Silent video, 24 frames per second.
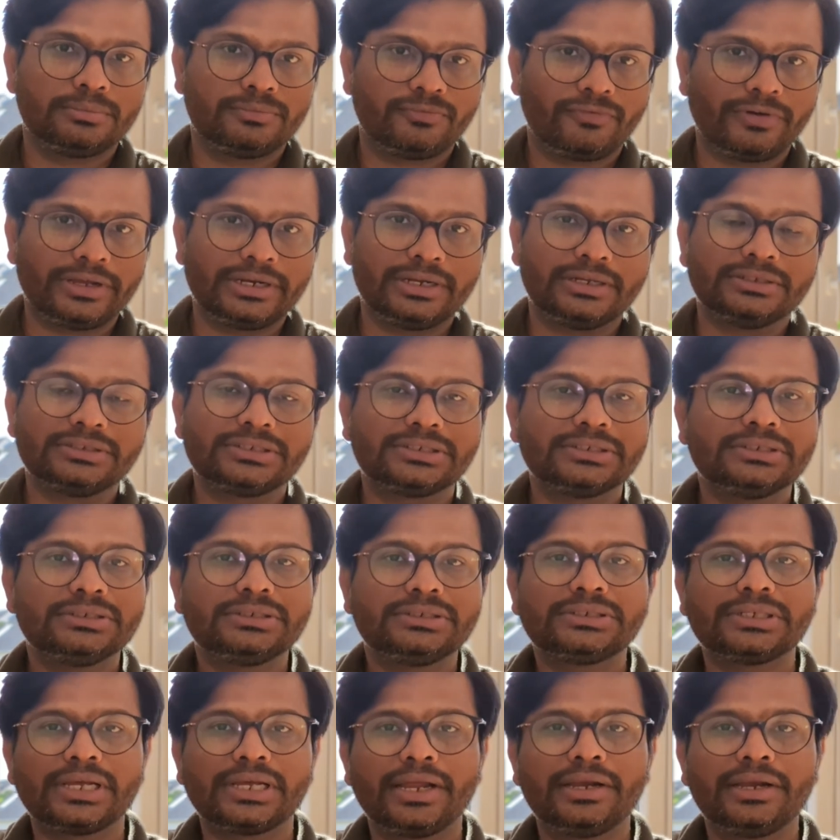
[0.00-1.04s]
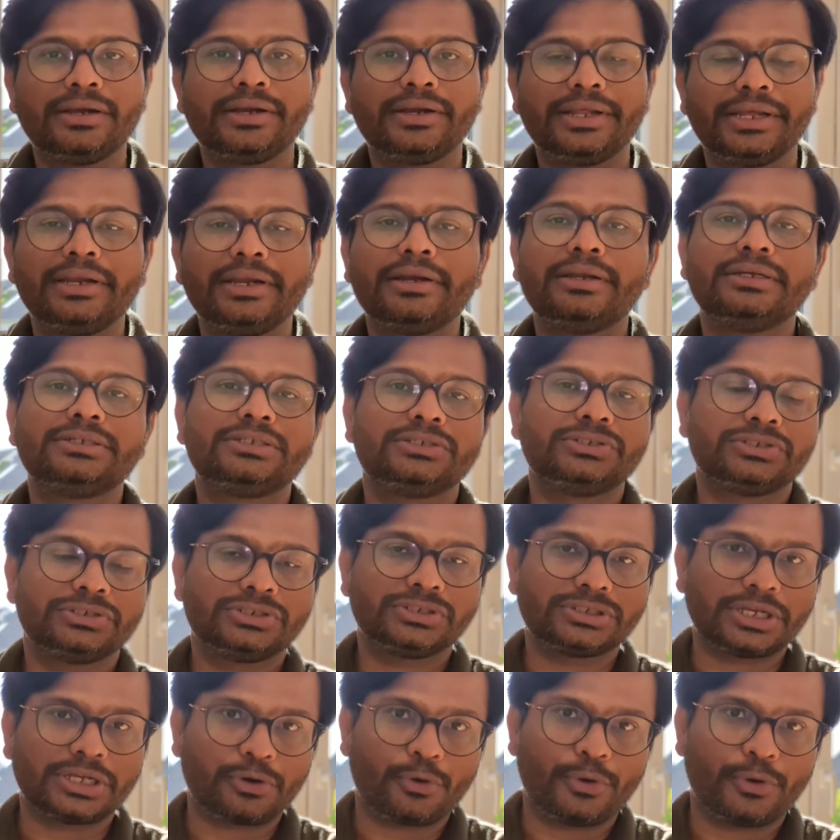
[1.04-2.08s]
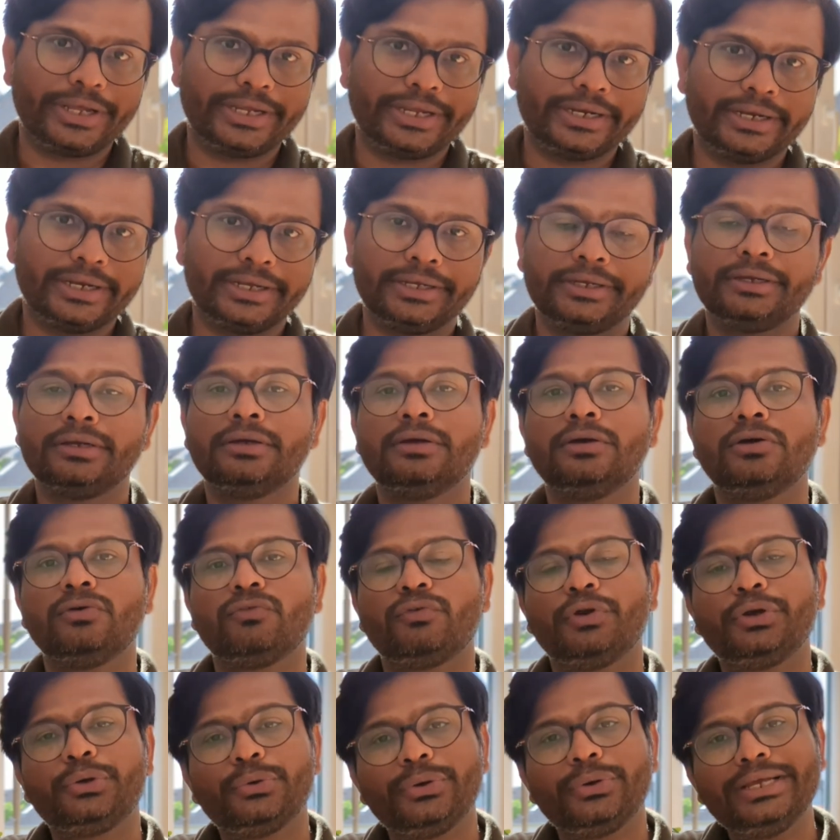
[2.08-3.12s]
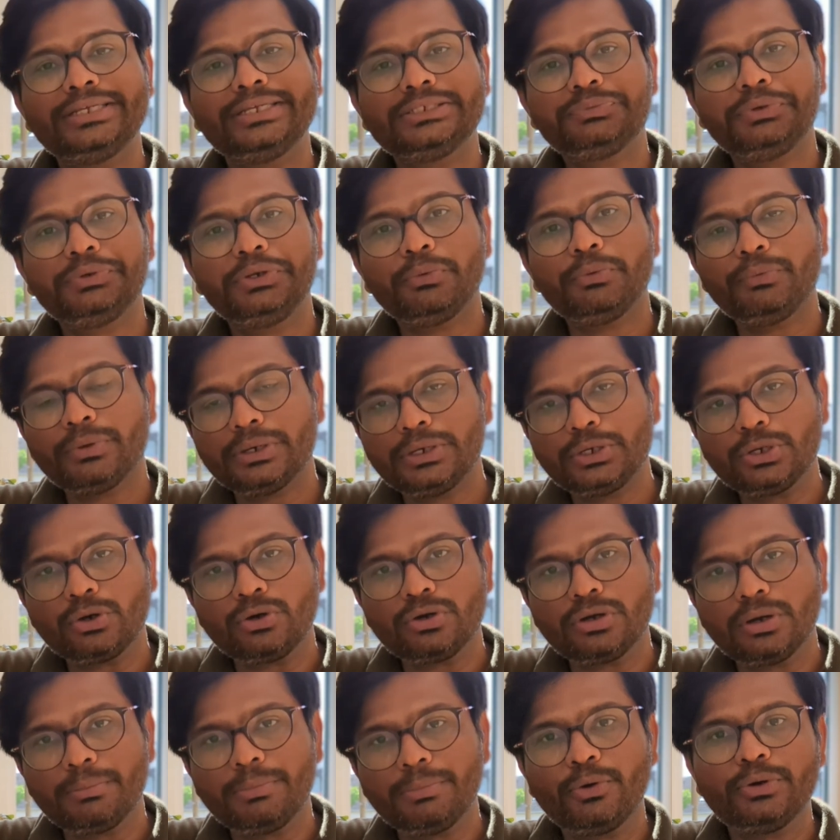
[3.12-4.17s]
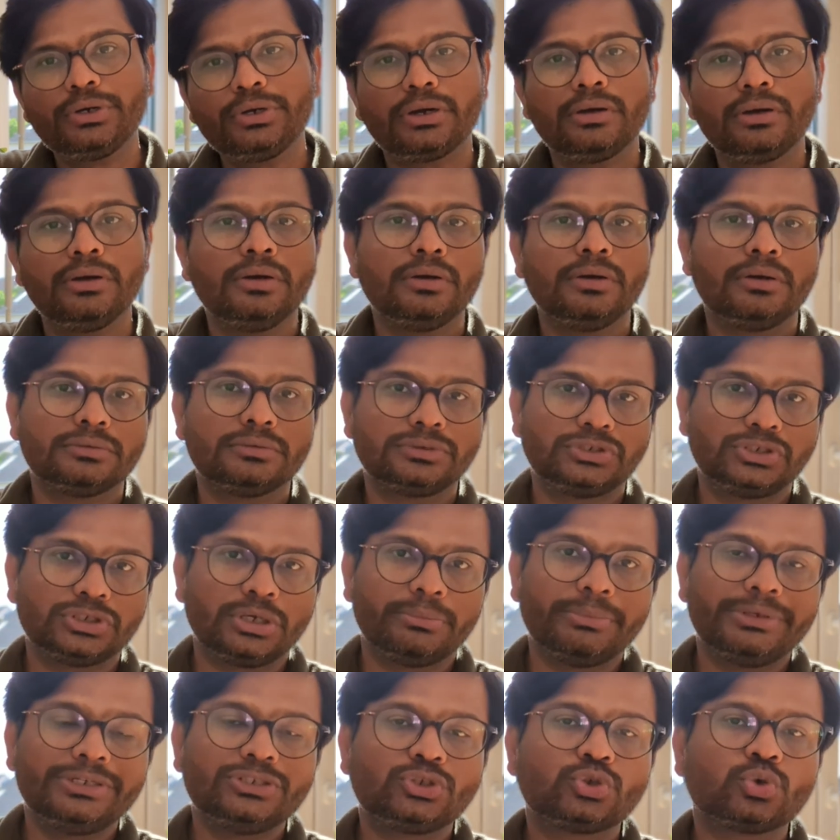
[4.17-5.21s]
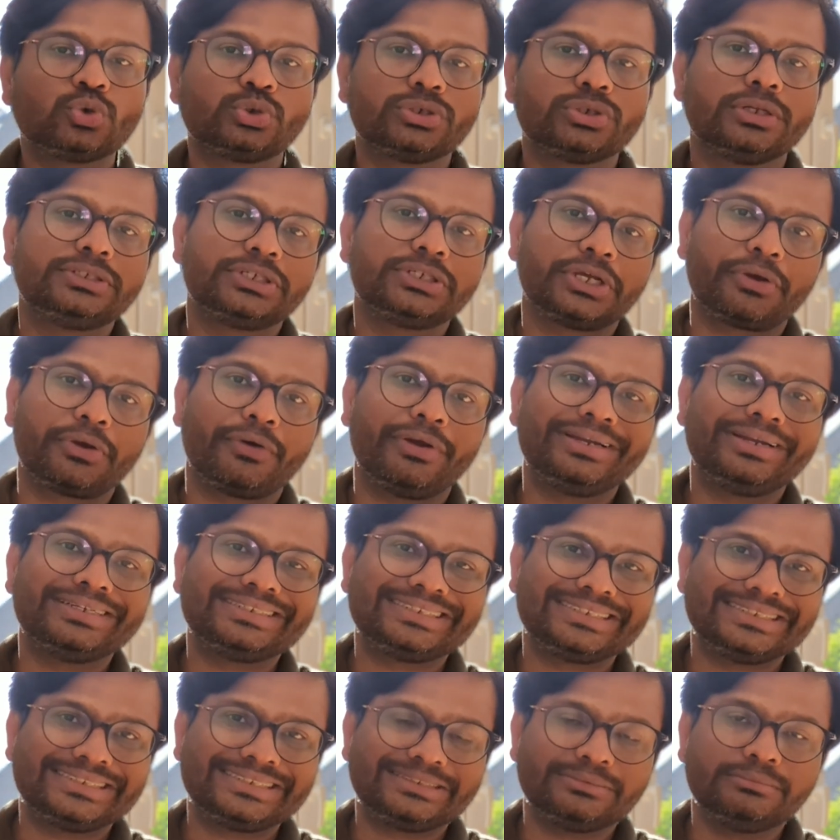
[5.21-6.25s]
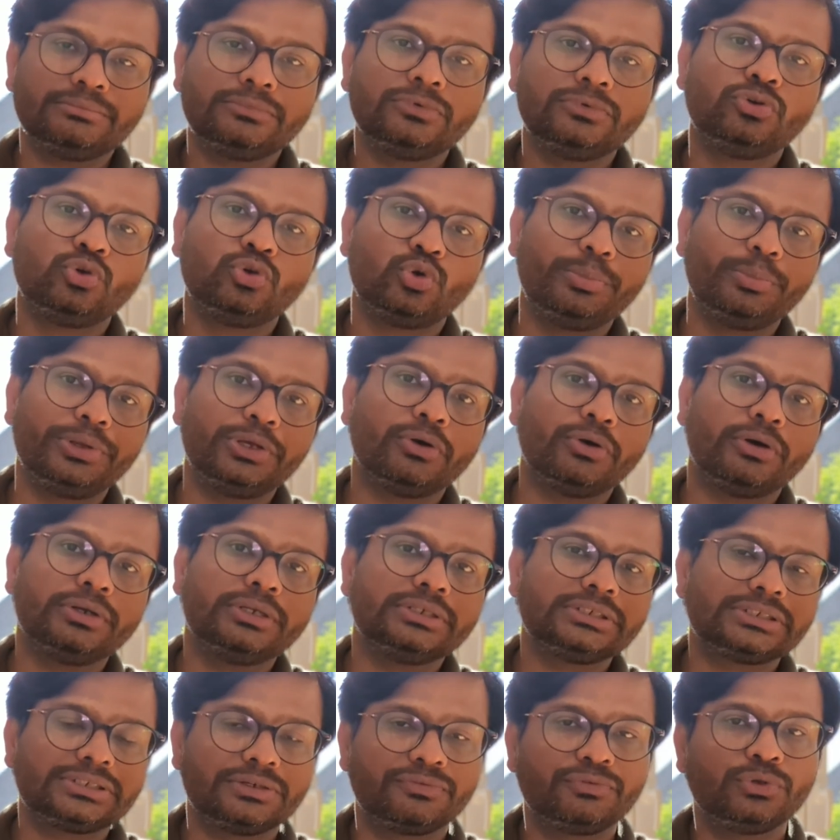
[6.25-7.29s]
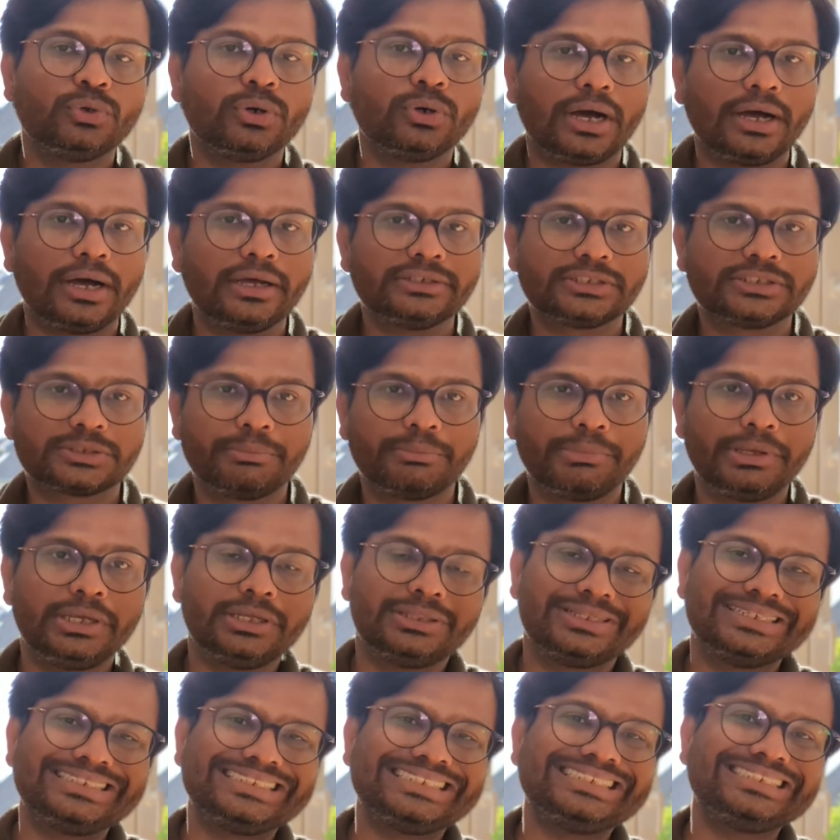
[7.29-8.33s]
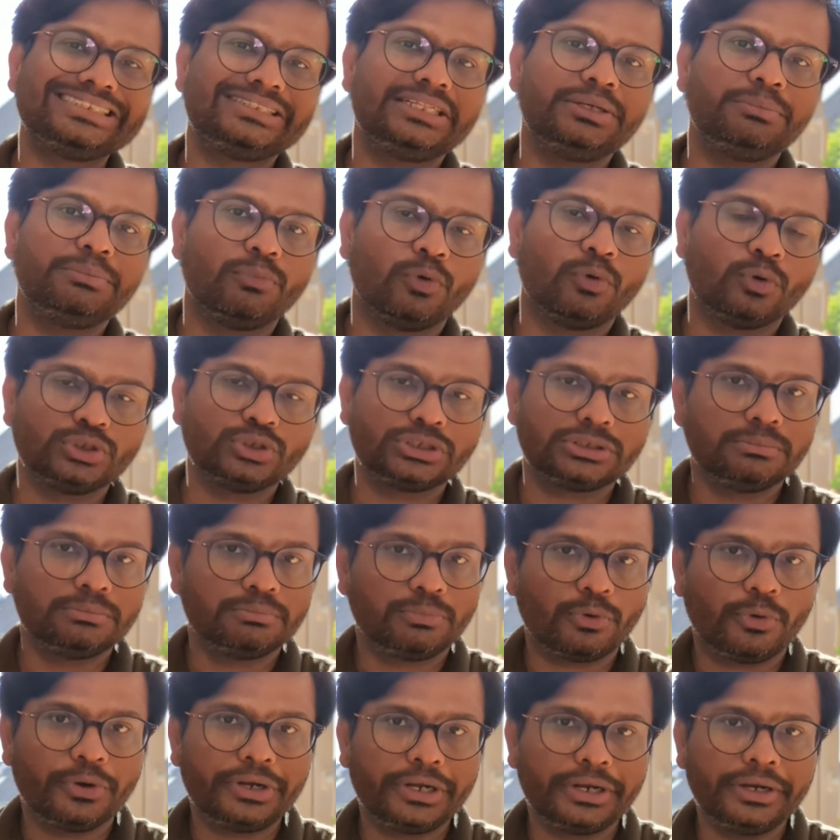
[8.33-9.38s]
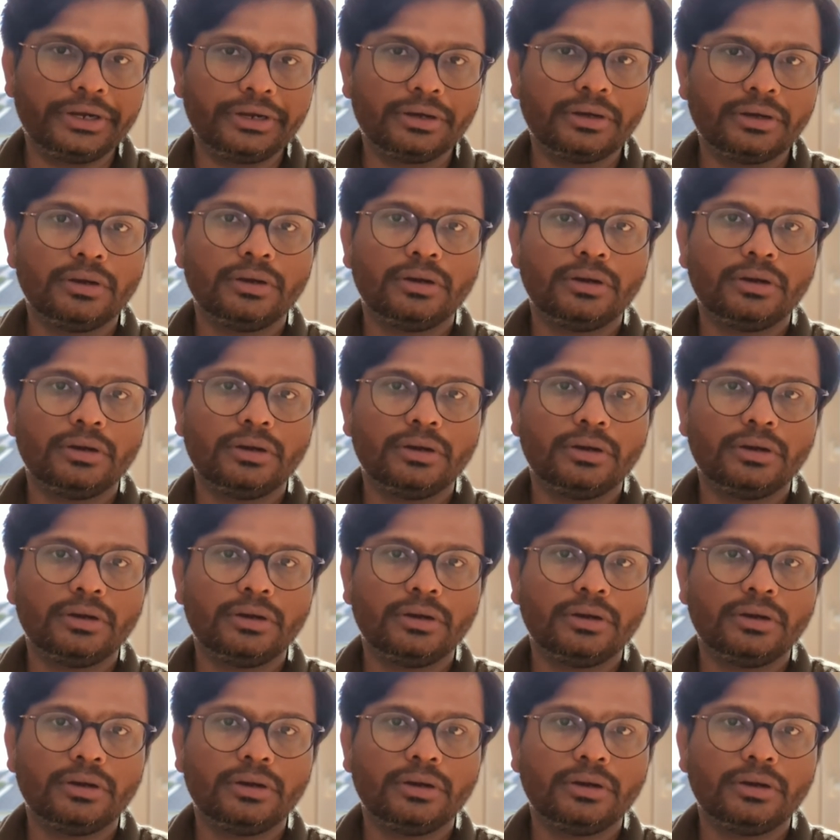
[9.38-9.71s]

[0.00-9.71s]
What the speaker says: finances, and take decisions accordingly. For today's video, we'll talk about Germany's social security system. To be honest, if you ask me, this is the most important